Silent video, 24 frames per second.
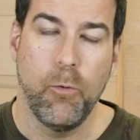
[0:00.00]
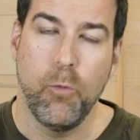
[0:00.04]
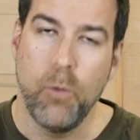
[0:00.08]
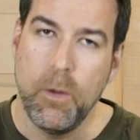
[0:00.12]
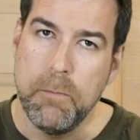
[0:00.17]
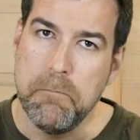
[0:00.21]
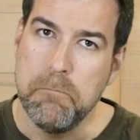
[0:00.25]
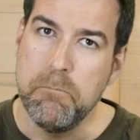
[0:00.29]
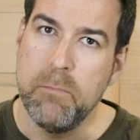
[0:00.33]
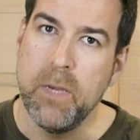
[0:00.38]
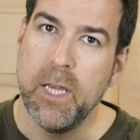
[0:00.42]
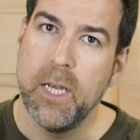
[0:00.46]
We
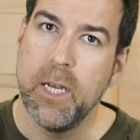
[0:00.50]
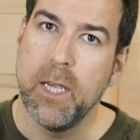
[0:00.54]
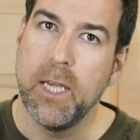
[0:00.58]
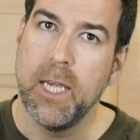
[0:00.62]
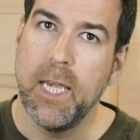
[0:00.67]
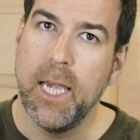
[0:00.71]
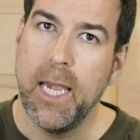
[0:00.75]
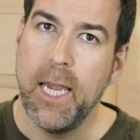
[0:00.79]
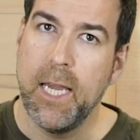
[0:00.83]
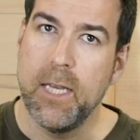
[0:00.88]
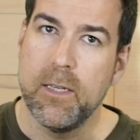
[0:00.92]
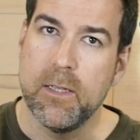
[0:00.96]

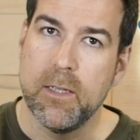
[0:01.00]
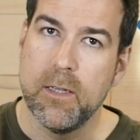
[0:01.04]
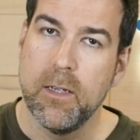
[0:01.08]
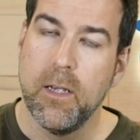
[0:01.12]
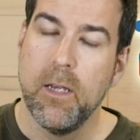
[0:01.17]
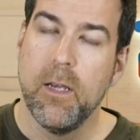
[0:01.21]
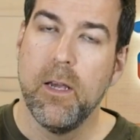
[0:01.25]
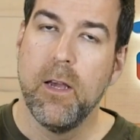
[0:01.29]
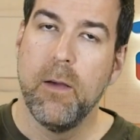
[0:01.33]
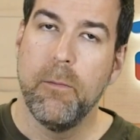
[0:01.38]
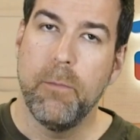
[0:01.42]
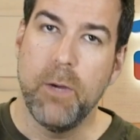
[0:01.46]
mitigate
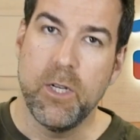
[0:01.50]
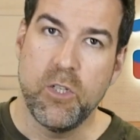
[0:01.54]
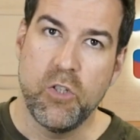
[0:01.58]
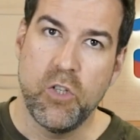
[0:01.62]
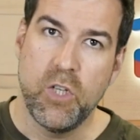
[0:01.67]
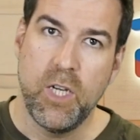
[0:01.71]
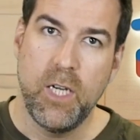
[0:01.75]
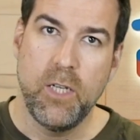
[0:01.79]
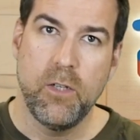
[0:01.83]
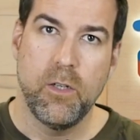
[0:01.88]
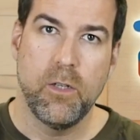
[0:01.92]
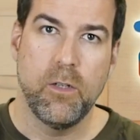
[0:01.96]
by
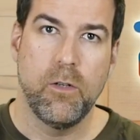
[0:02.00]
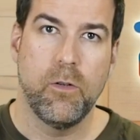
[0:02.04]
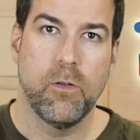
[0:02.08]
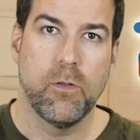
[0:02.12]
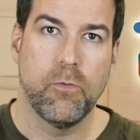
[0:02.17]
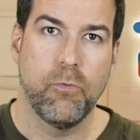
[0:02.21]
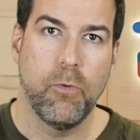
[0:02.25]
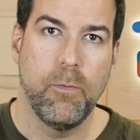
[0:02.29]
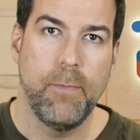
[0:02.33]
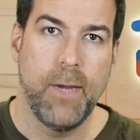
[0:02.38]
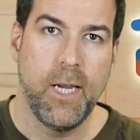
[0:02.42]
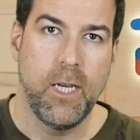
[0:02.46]
changing those
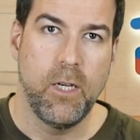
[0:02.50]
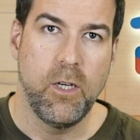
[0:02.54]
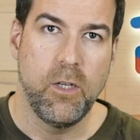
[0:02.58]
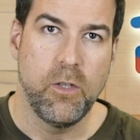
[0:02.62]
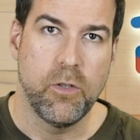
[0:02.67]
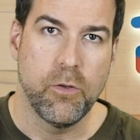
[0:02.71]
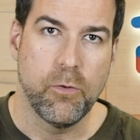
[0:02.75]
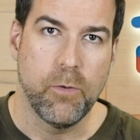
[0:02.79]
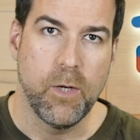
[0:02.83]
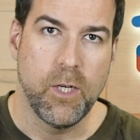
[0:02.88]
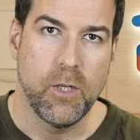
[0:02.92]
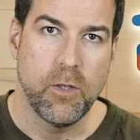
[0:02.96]
remaining
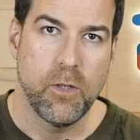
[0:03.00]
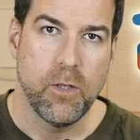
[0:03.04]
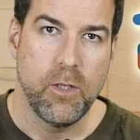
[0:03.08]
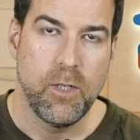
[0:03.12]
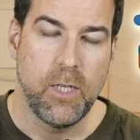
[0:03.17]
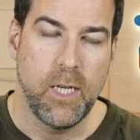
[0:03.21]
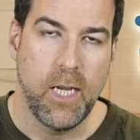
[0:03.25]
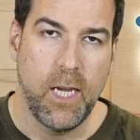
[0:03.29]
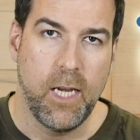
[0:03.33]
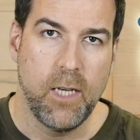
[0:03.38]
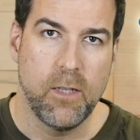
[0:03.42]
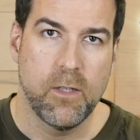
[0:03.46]
duration
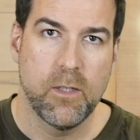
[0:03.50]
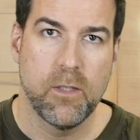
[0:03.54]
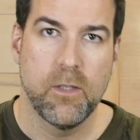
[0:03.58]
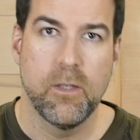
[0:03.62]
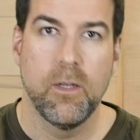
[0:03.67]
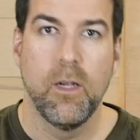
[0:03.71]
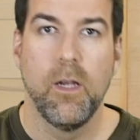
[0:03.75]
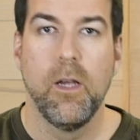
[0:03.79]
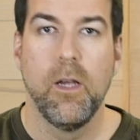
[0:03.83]
dates.